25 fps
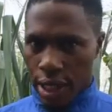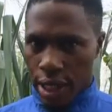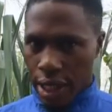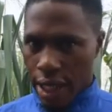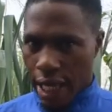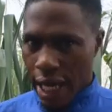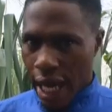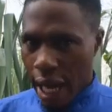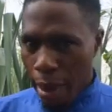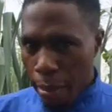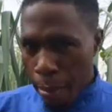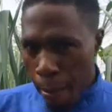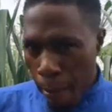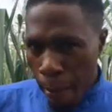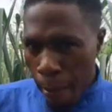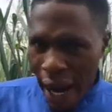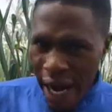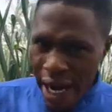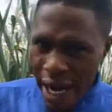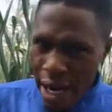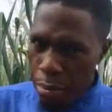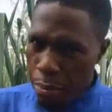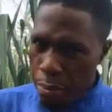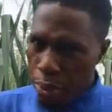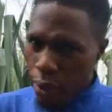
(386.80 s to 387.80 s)
They are
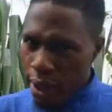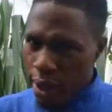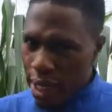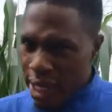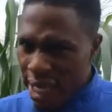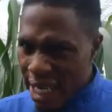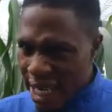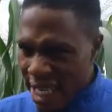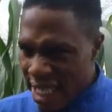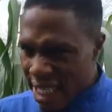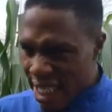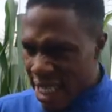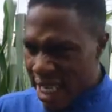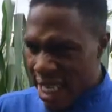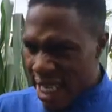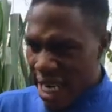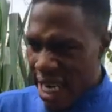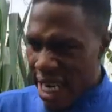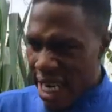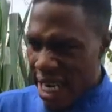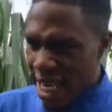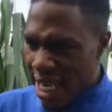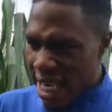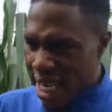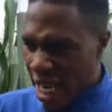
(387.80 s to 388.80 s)
manipulating
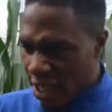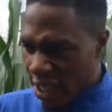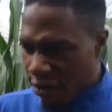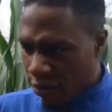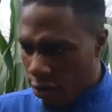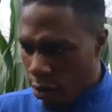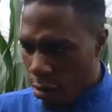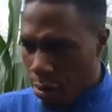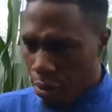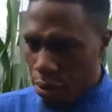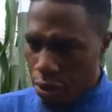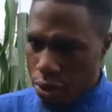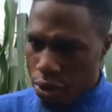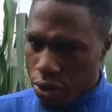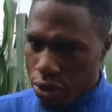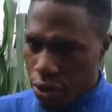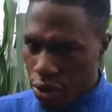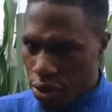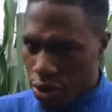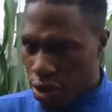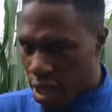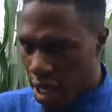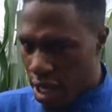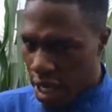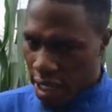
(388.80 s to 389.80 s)
the leaders for both
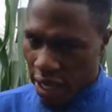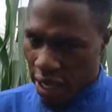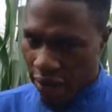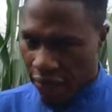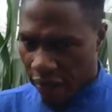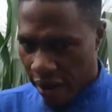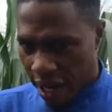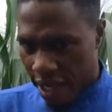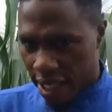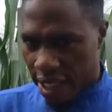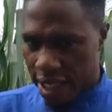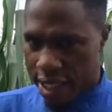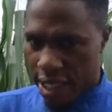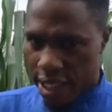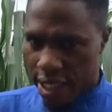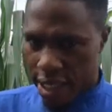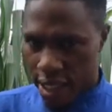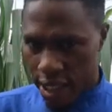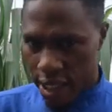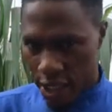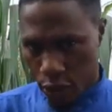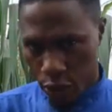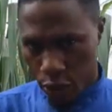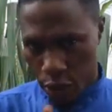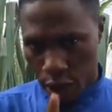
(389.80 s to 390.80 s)
countries that are fighting.
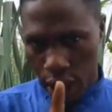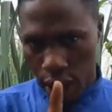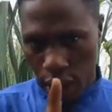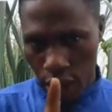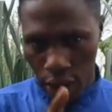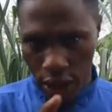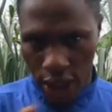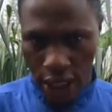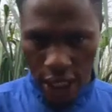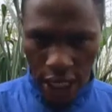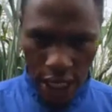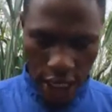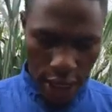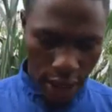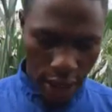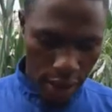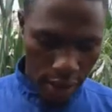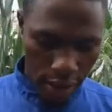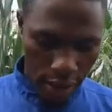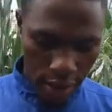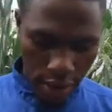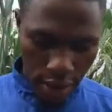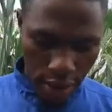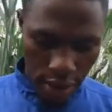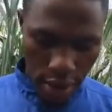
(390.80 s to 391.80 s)
This is what the law said.
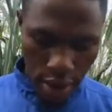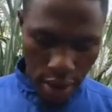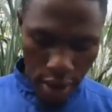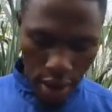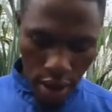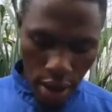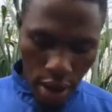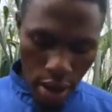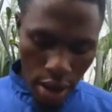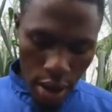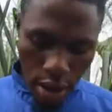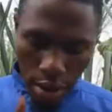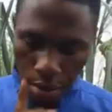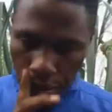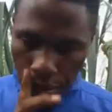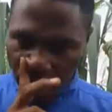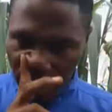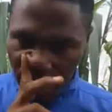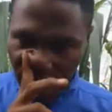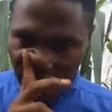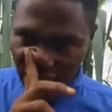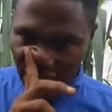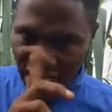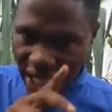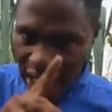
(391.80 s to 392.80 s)

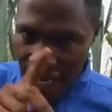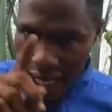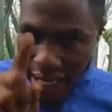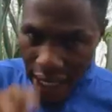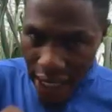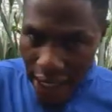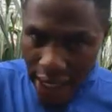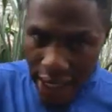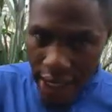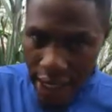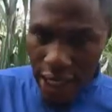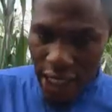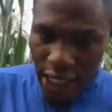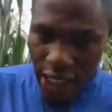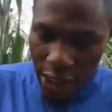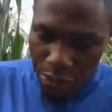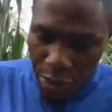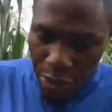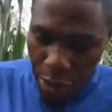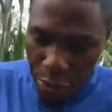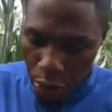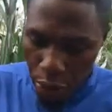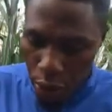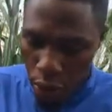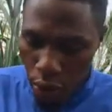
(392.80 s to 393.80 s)
But yet, these
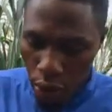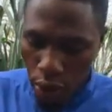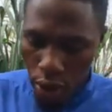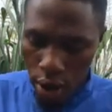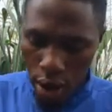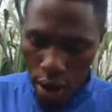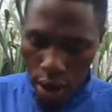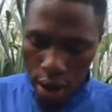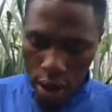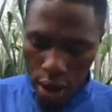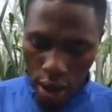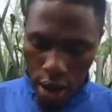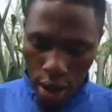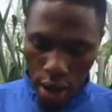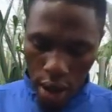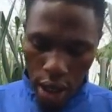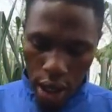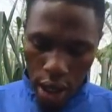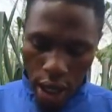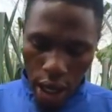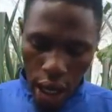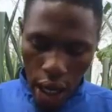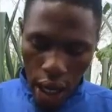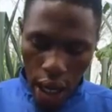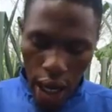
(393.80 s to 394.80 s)
people
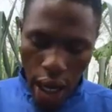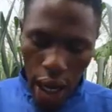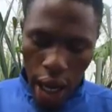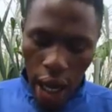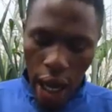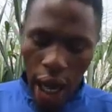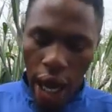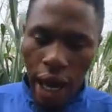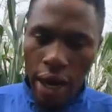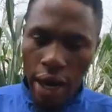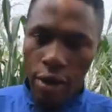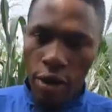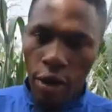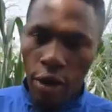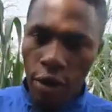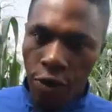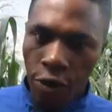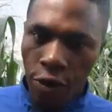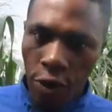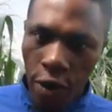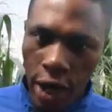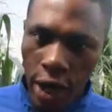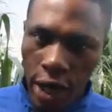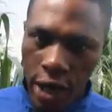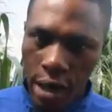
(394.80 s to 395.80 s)
are not
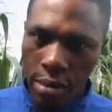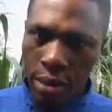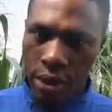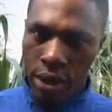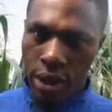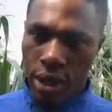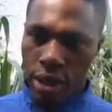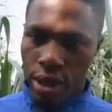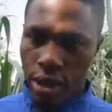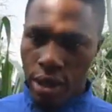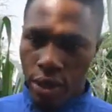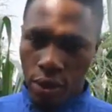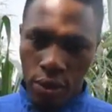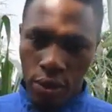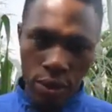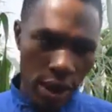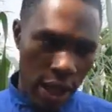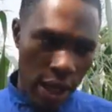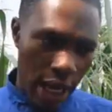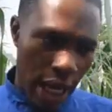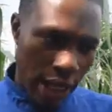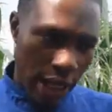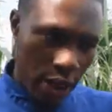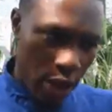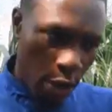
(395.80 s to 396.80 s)
for anybody. So
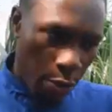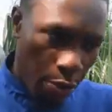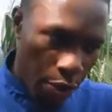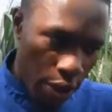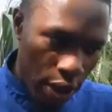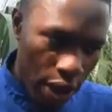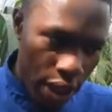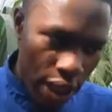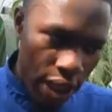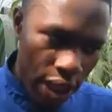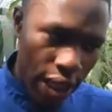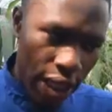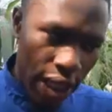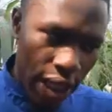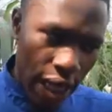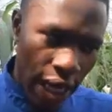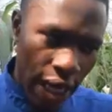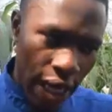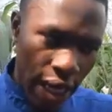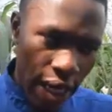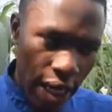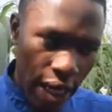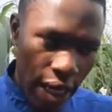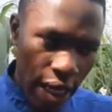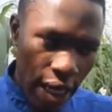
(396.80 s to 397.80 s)
they are supporting this
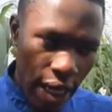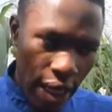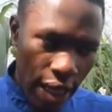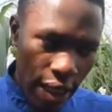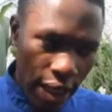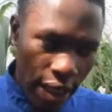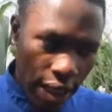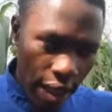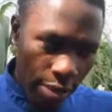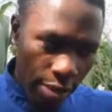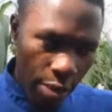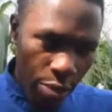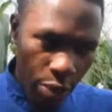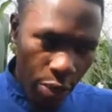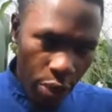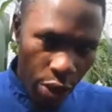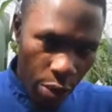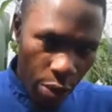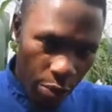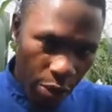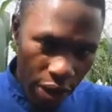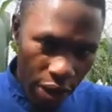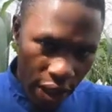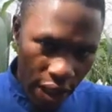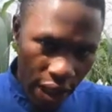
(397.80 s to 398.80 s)
side. The same people
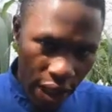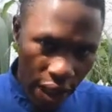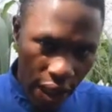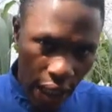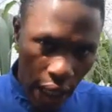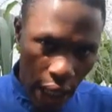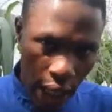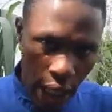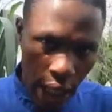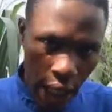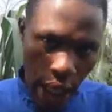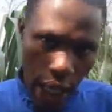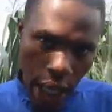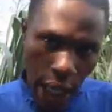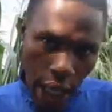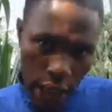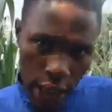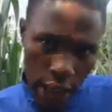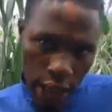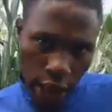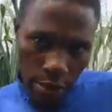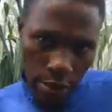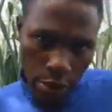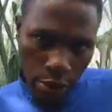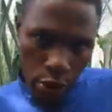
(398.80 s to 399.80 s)
supporting this side are the
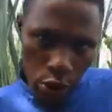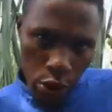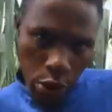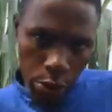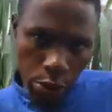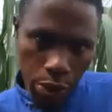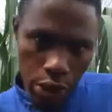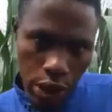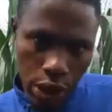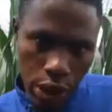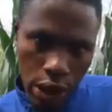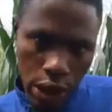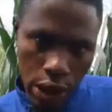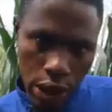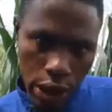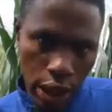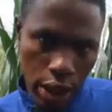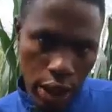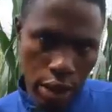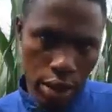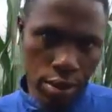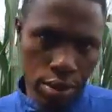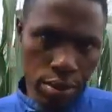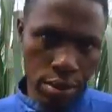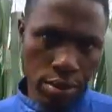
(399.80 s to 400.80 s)
same people supporting this
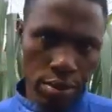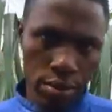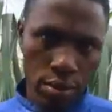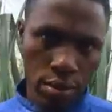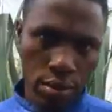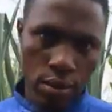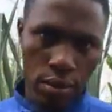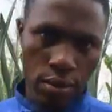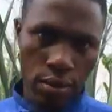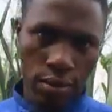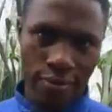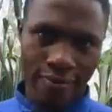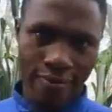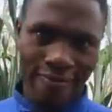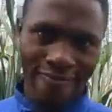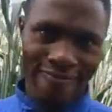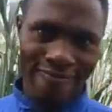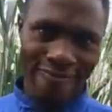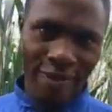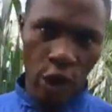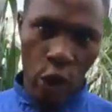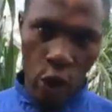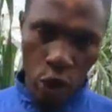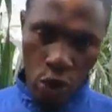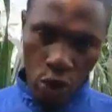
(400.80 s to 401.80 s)
side.
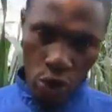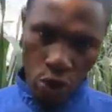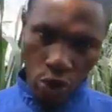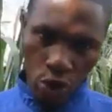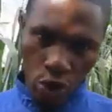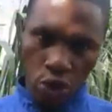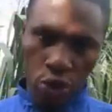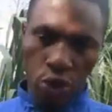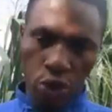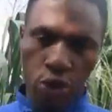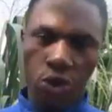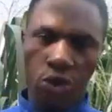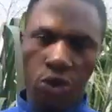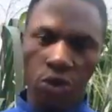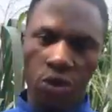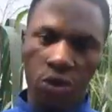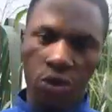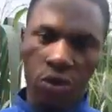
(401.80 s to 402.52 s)
Unknown to you.